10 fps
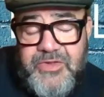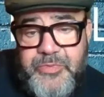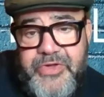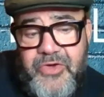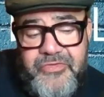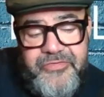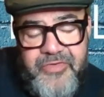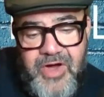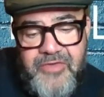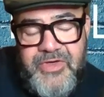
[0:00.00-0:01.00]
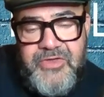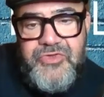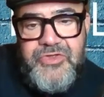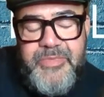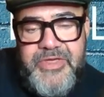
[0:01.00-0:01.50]
It will be over
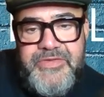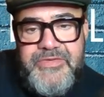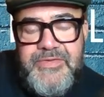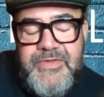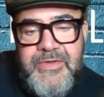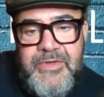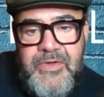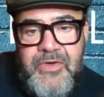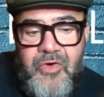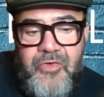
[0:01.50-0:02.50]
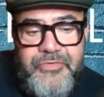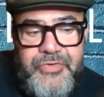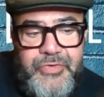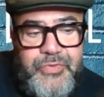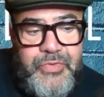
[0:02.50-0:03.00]
500 minutes of
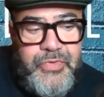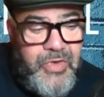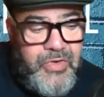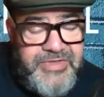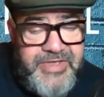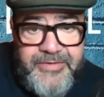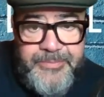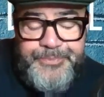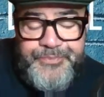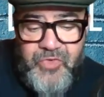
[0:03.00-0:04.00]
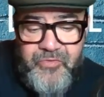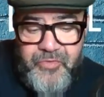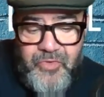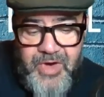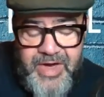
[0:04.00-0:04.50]
new content
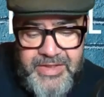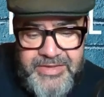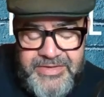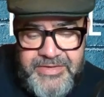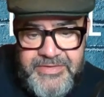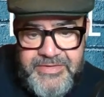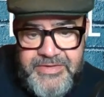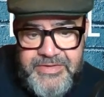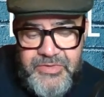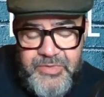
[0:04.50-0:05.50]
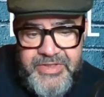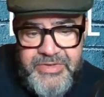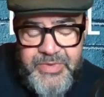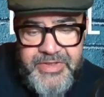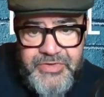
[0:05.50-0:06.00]
for our listeners in
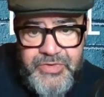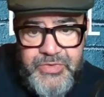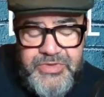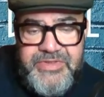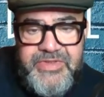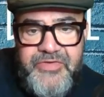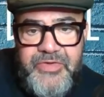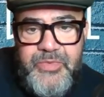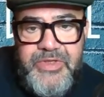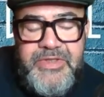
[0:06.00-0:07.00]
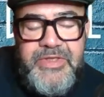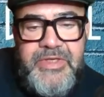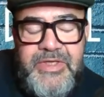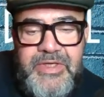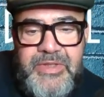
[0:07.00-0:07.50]
2022, which is something we're
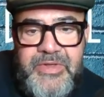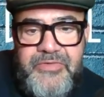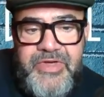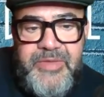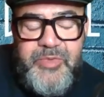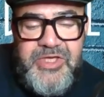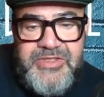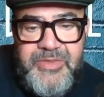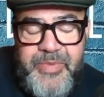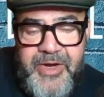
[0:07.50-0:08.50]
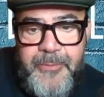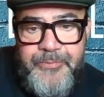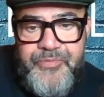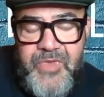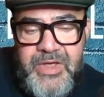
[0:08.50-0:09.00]
really pleased
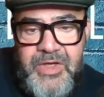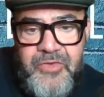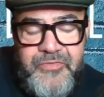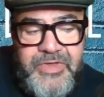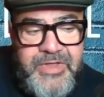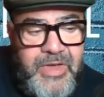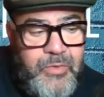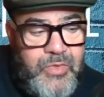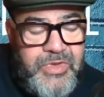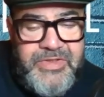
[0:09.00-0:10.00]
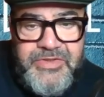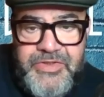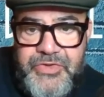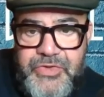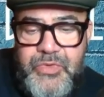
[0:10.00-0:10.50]
about, and hopefully that will
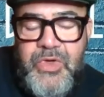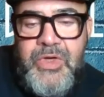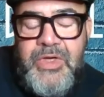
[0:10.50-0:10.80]
continue